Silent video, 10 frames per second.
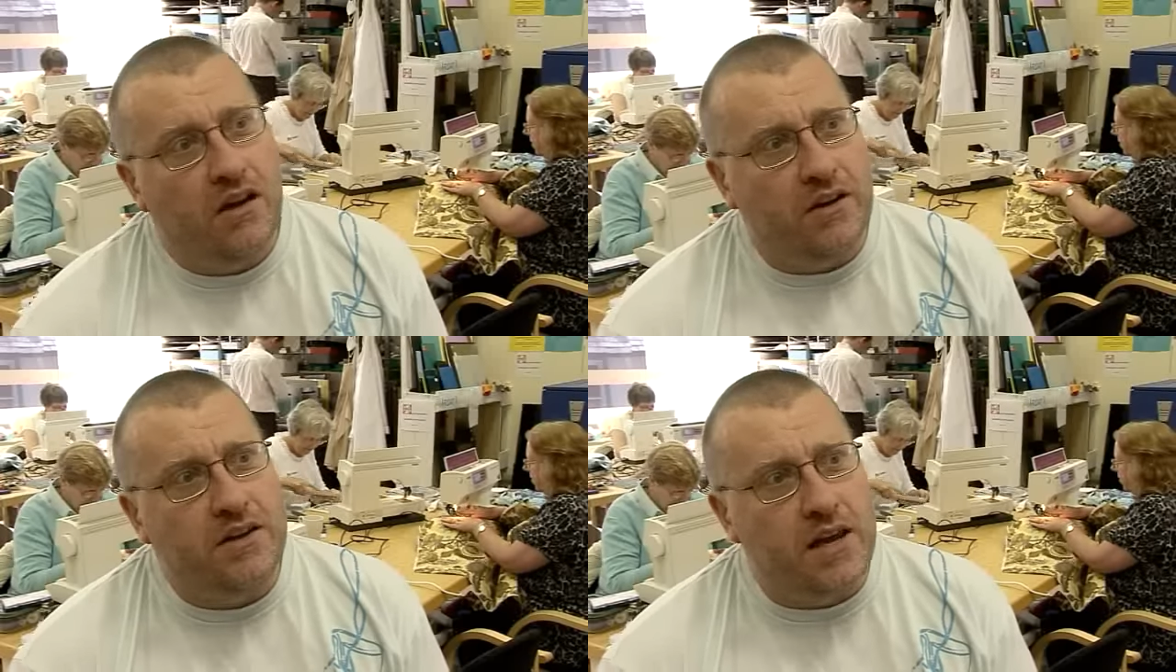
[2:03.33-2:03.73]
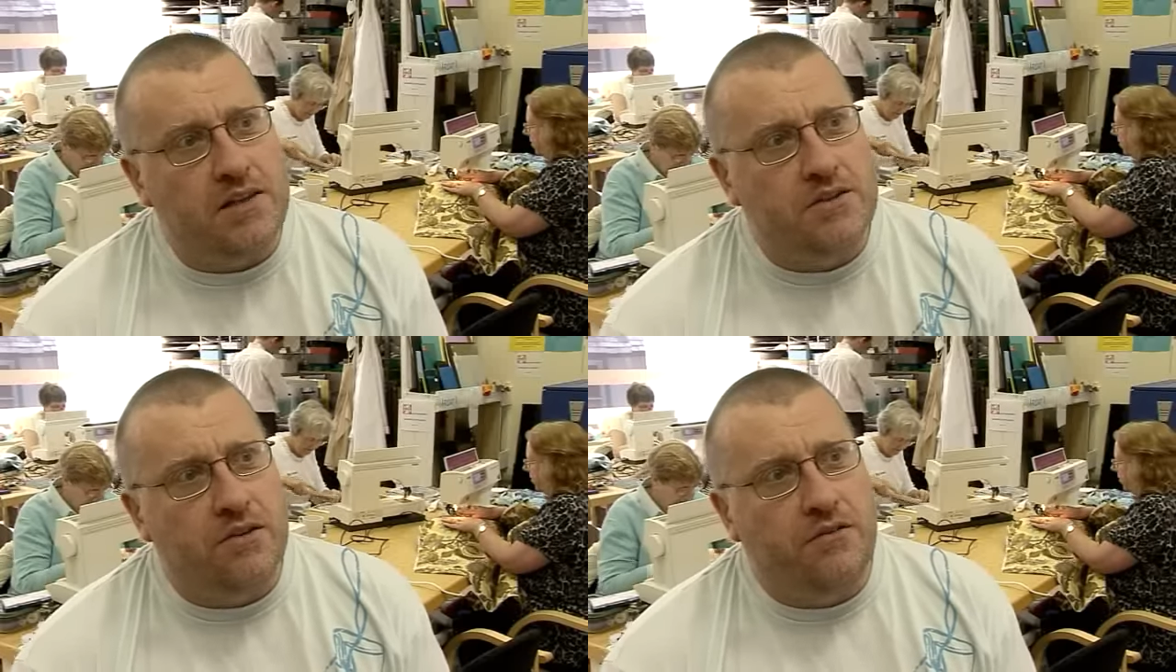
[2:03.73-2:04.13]
on the
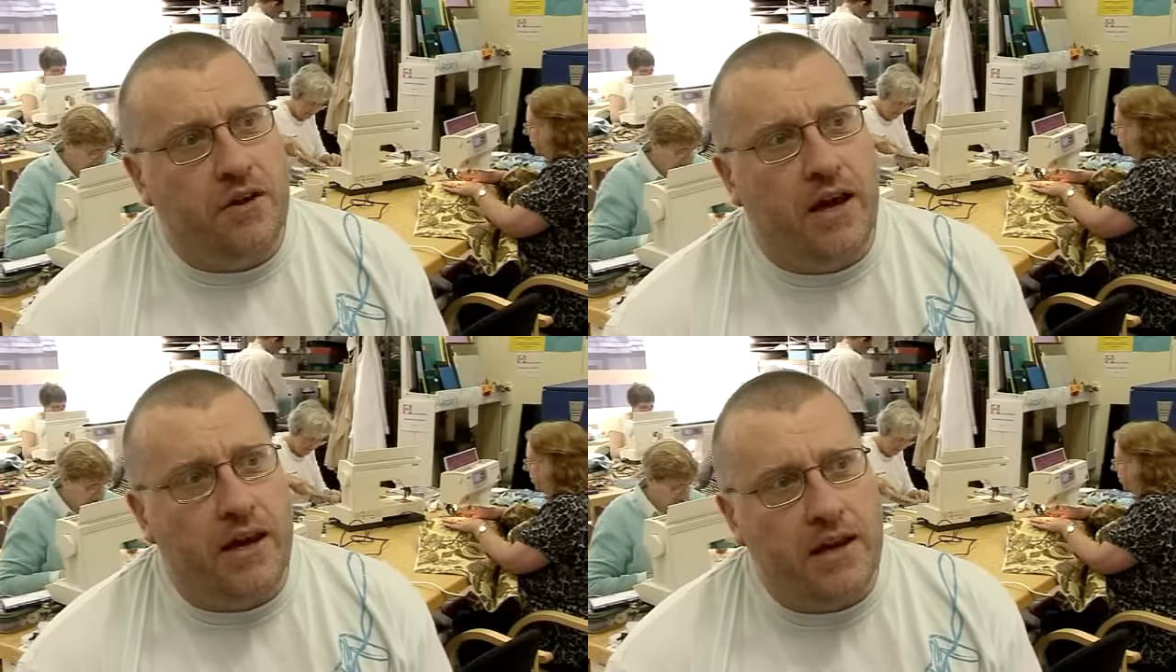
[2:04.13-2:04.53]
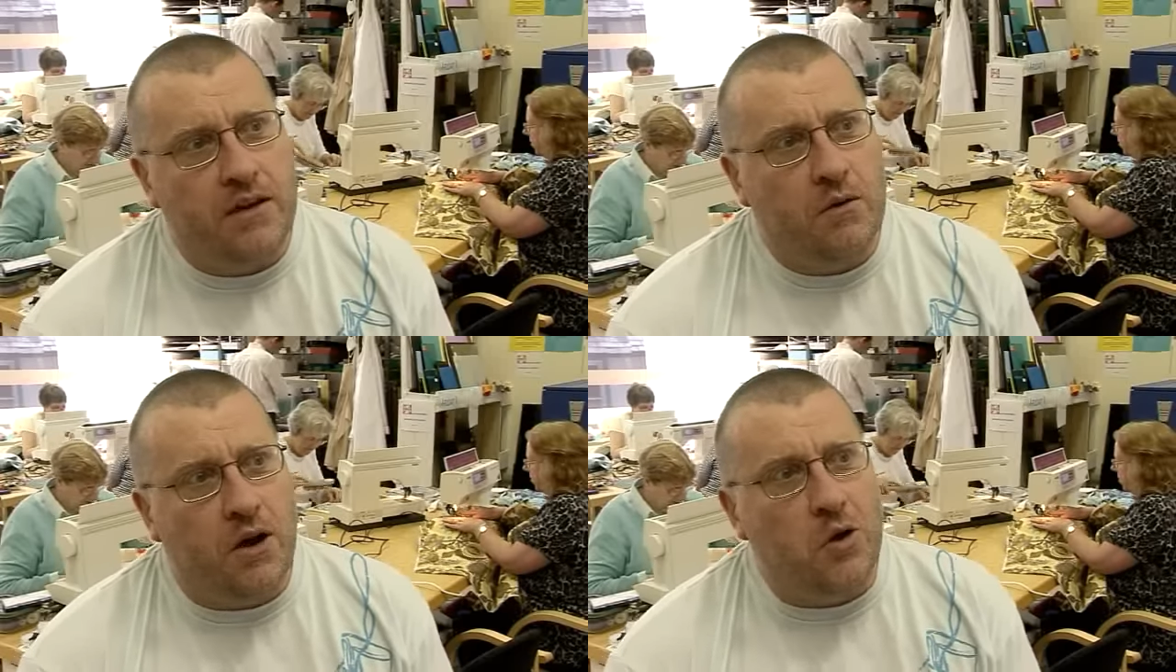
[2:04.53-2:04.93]
hands of
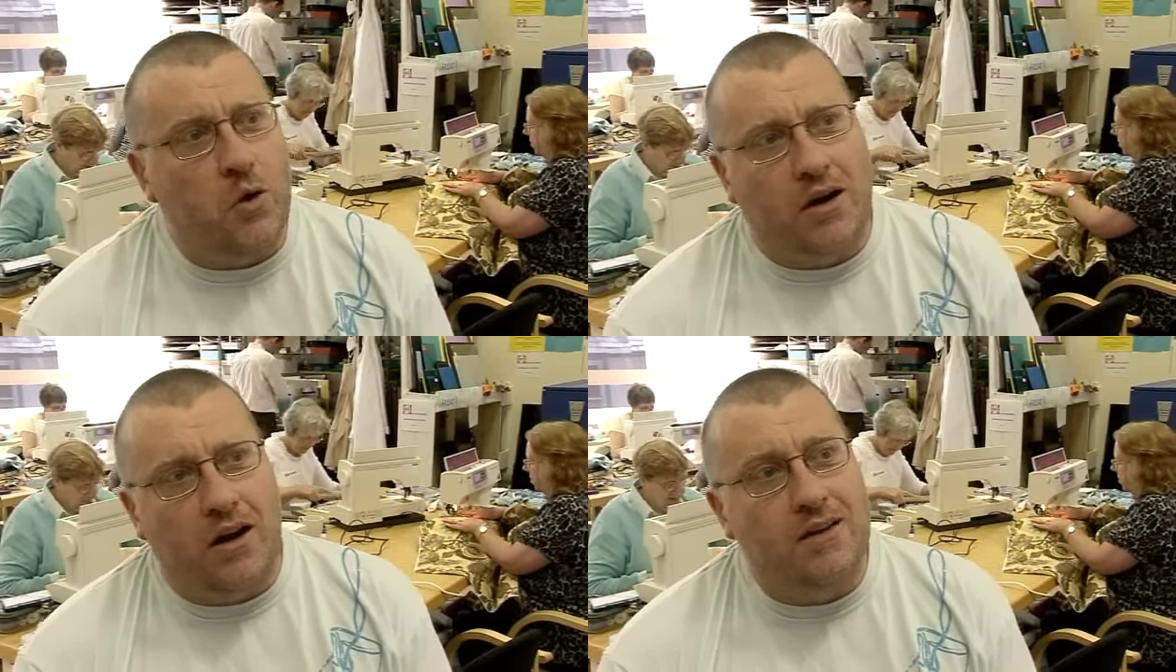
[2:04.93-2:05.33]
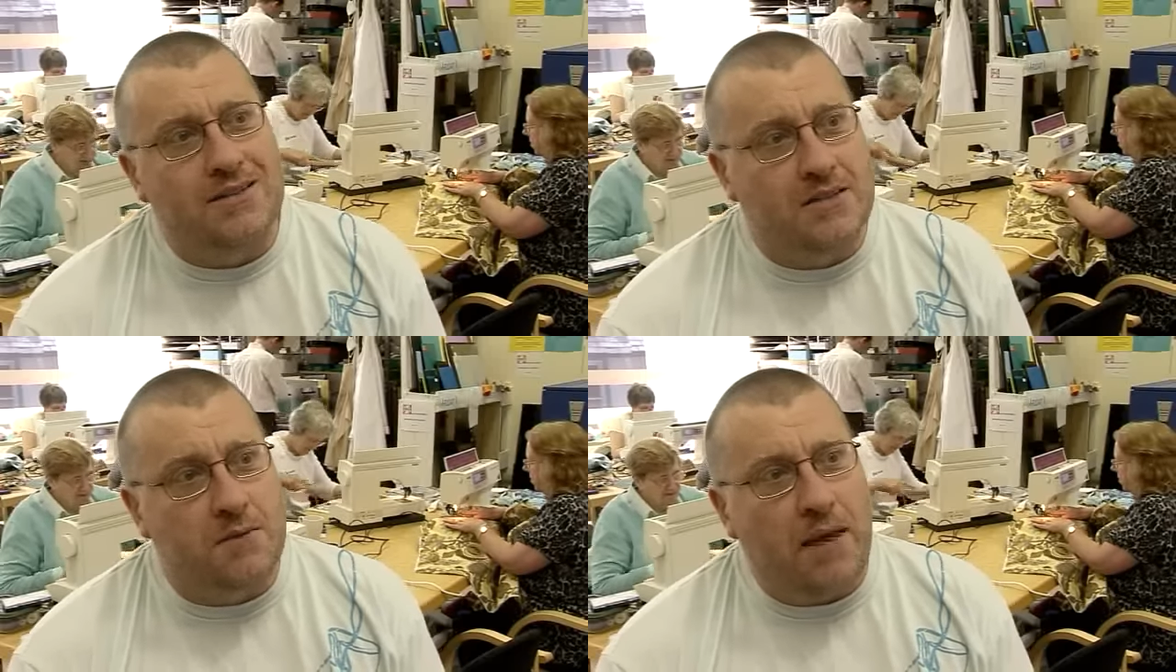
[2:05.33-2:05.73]
a what I call
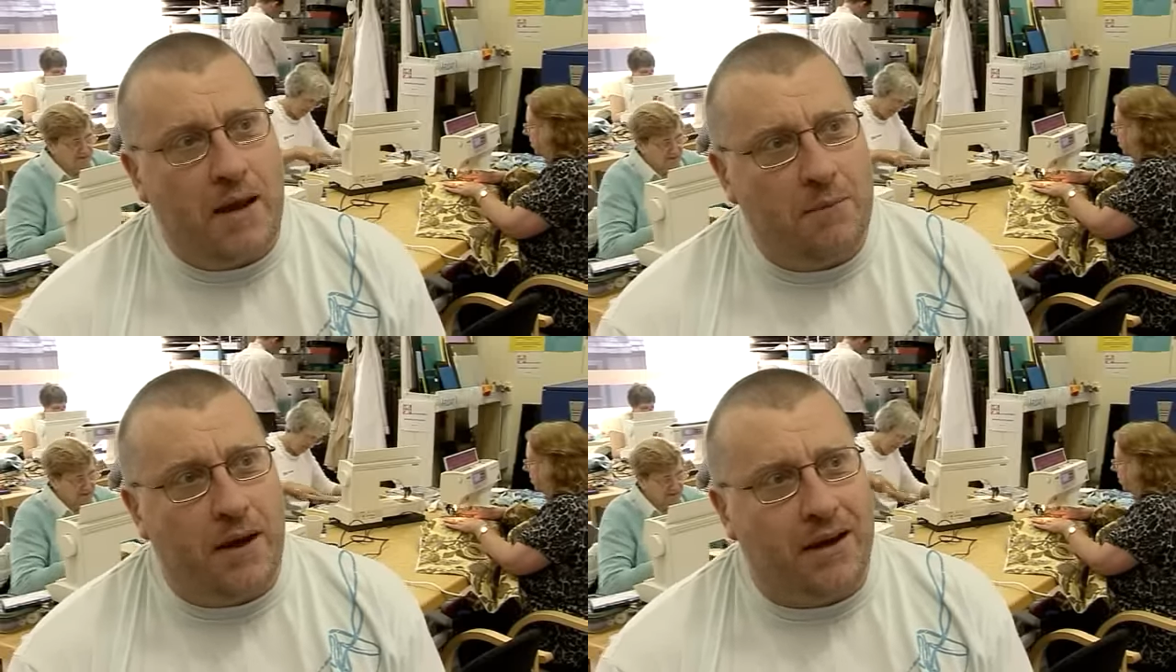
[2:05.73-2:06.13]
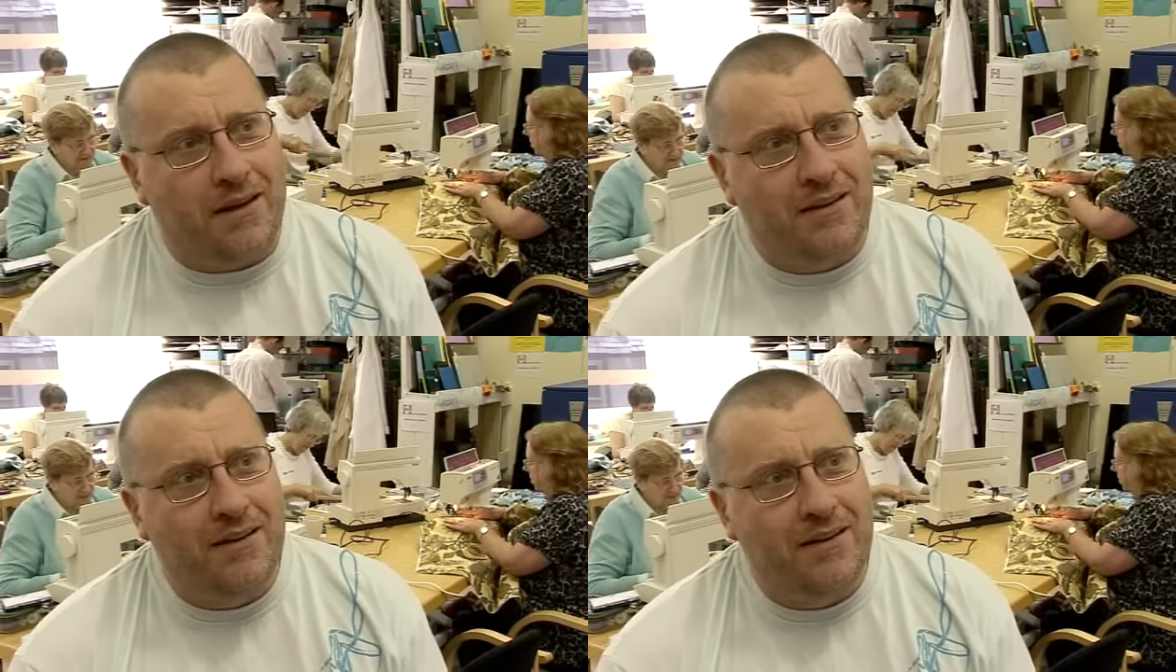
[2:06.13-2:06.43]
class as a man bag,